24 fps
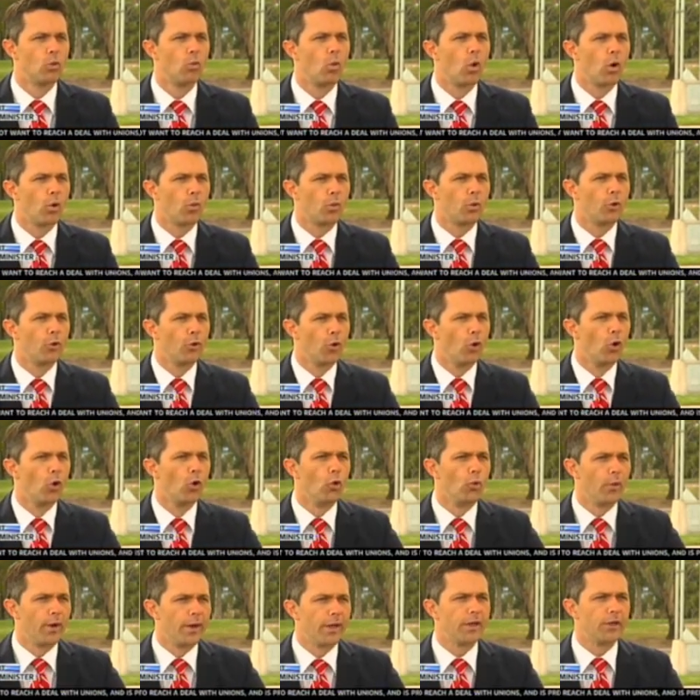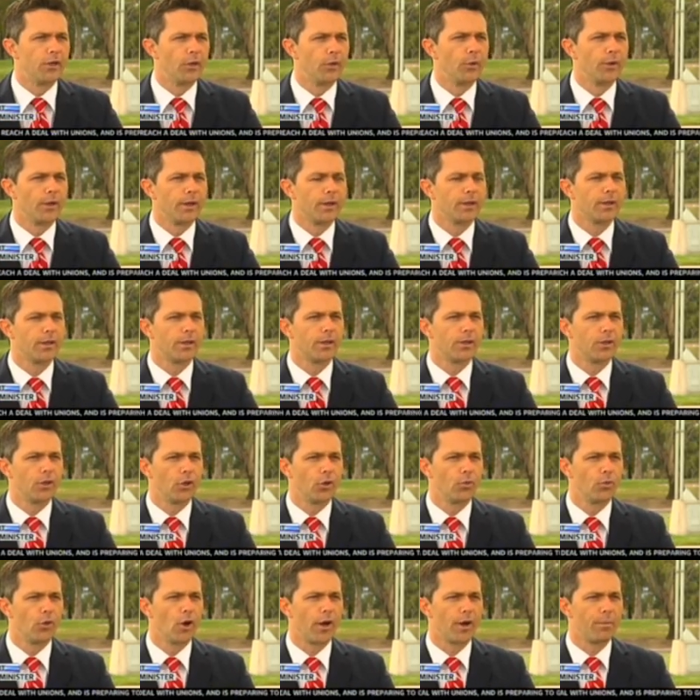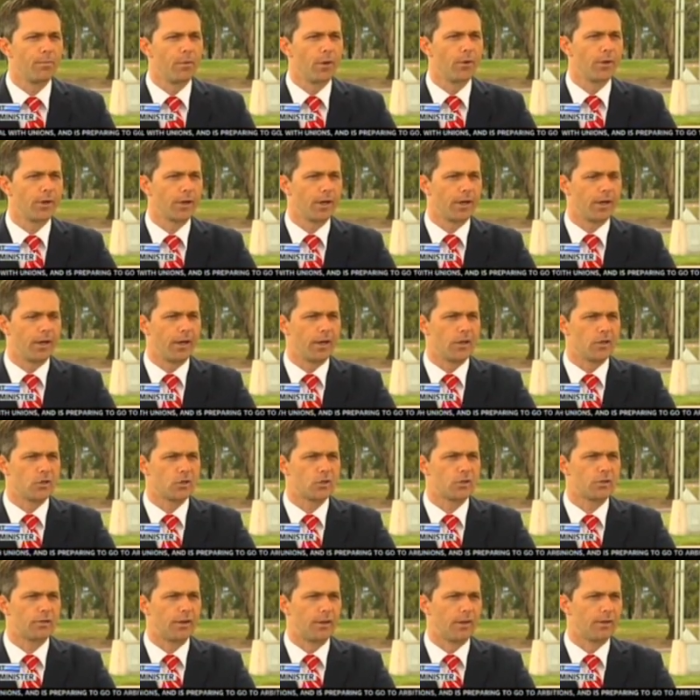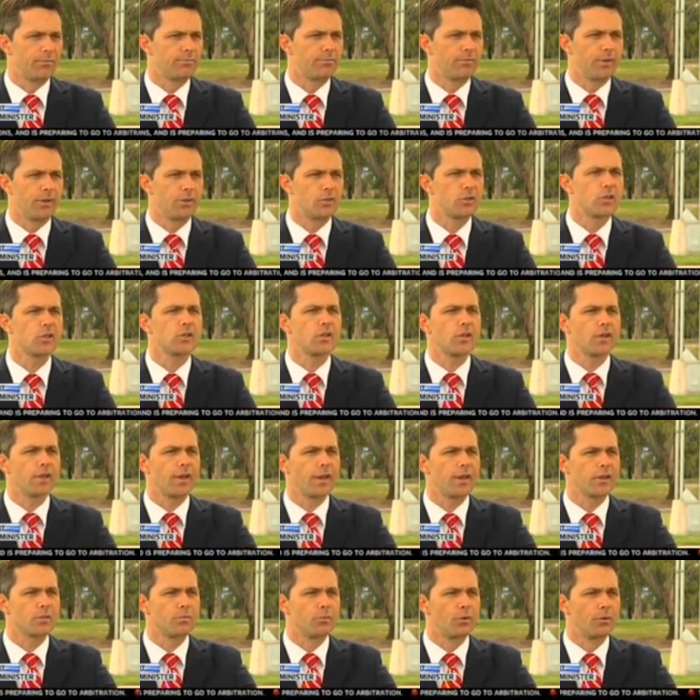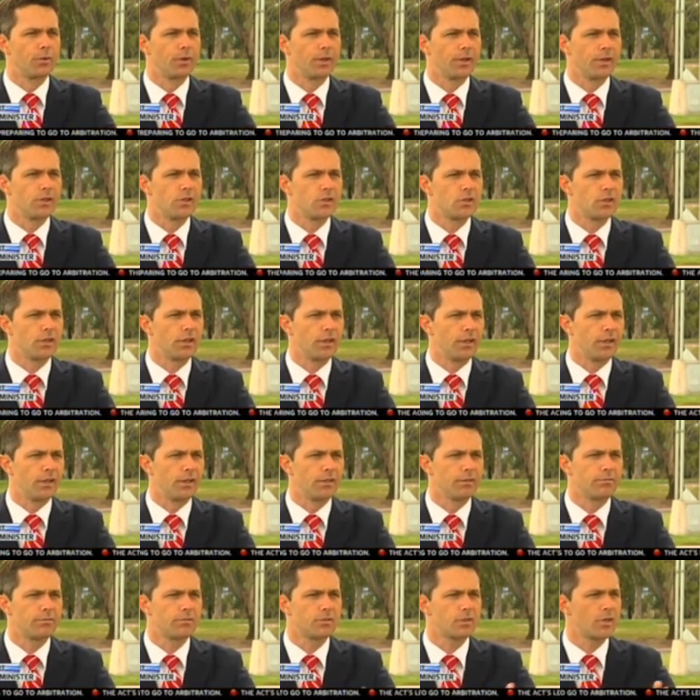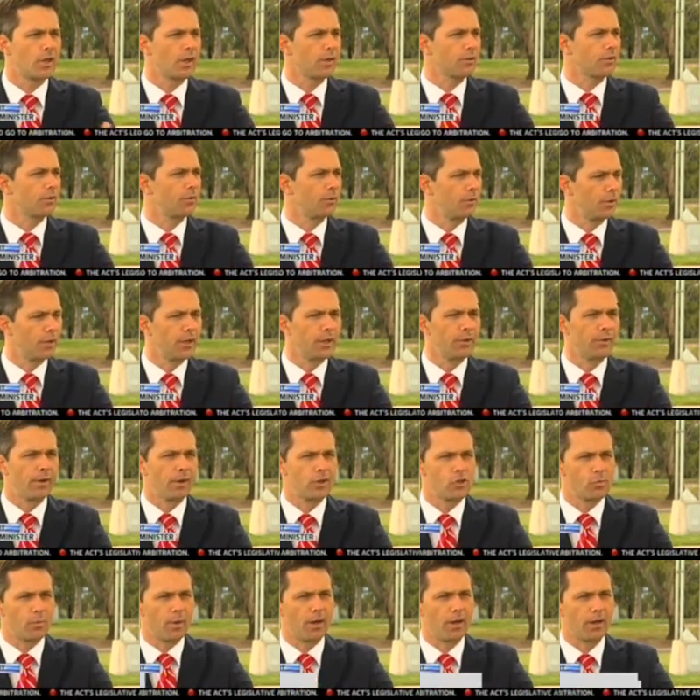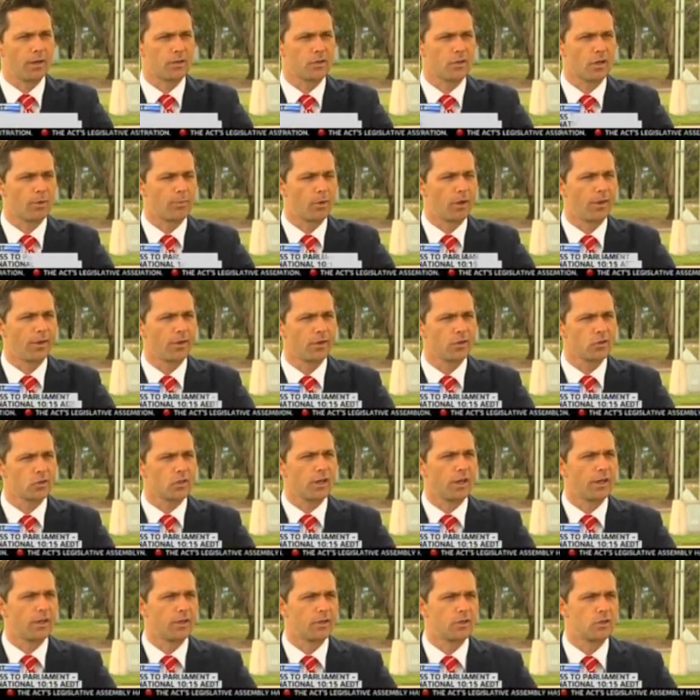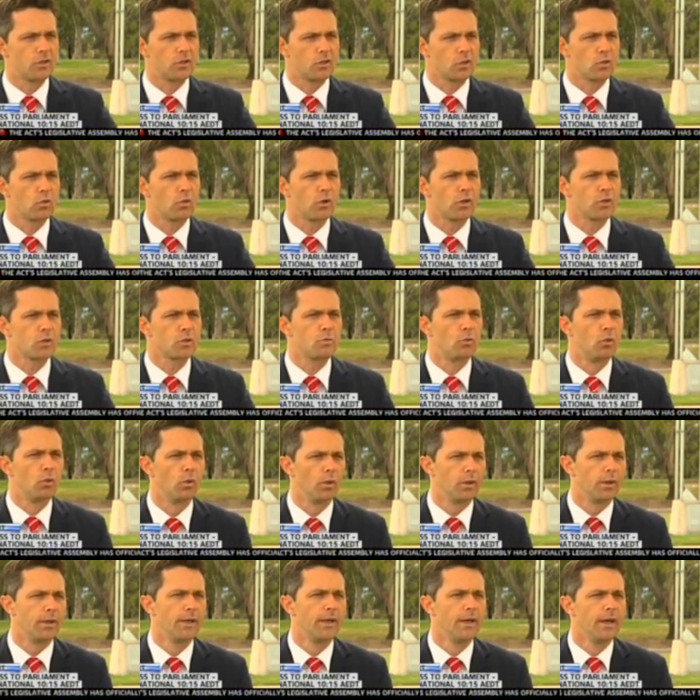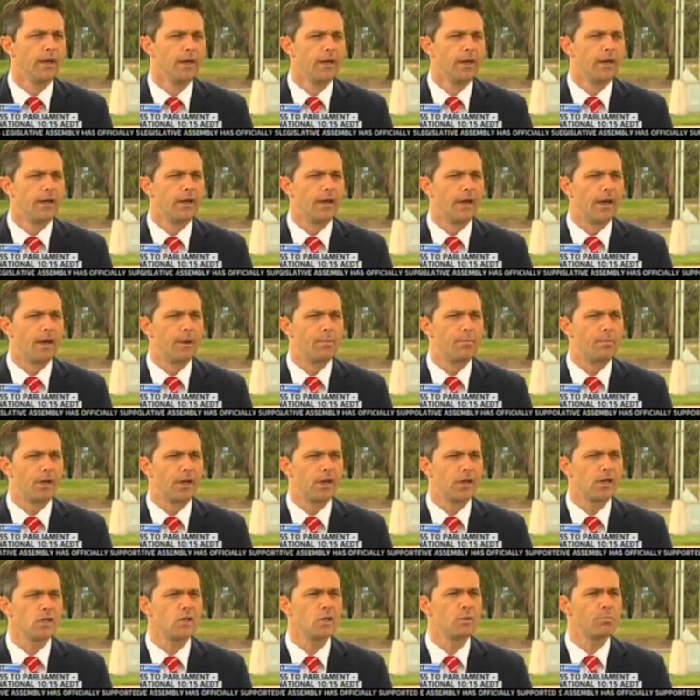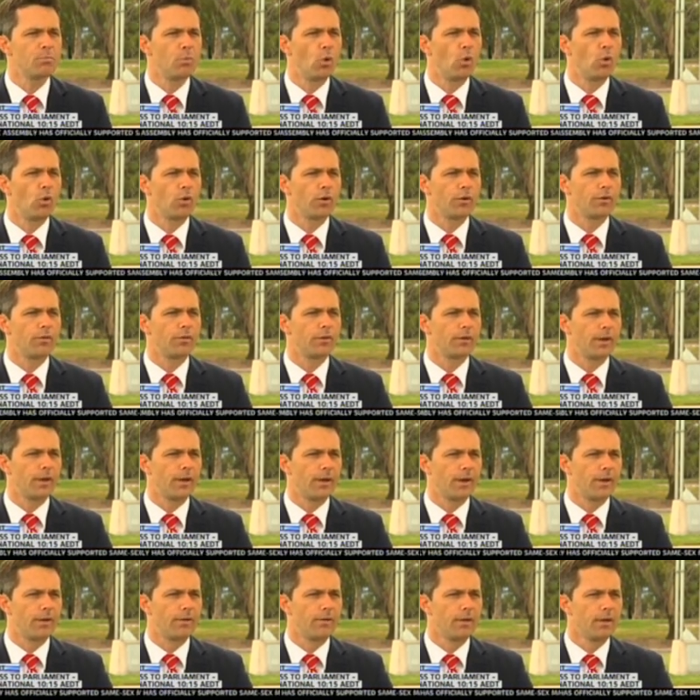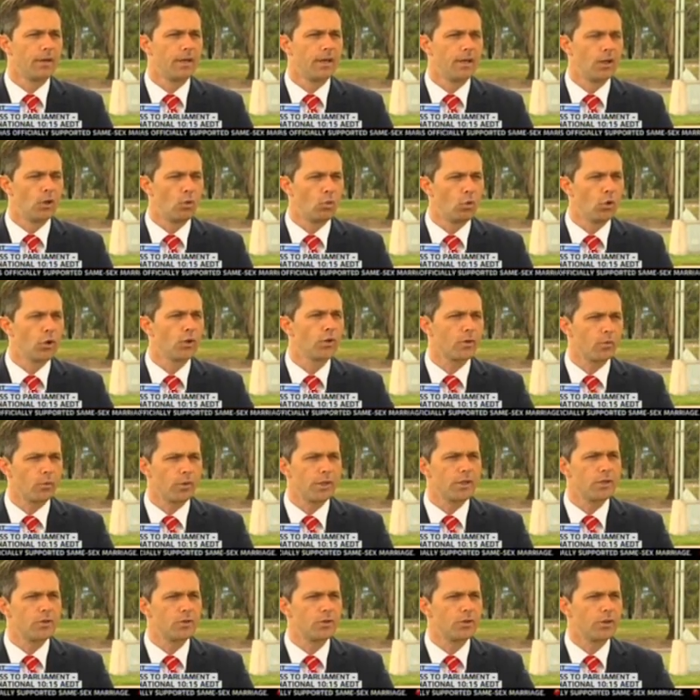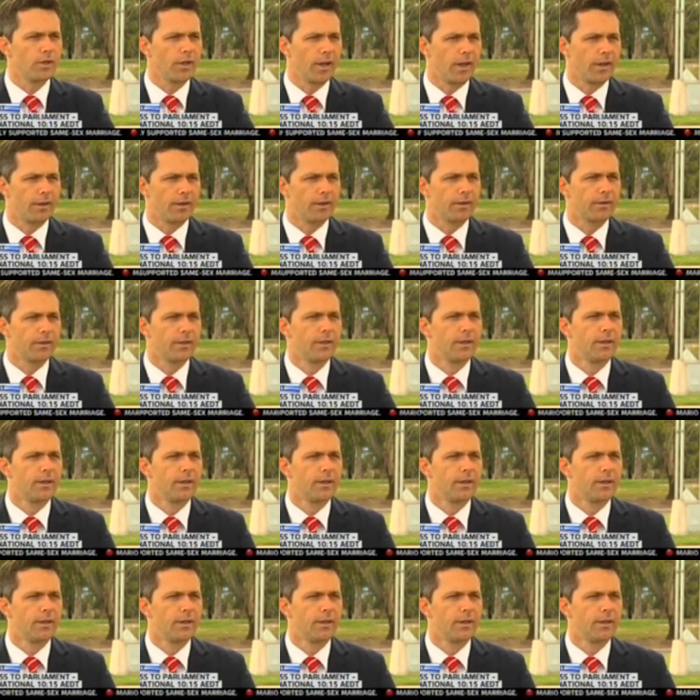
what we're already doing. You're right, America has 60,000 Marines in South Korea and Japan, so by those standards it's quite small. But it is important in the work that we do together.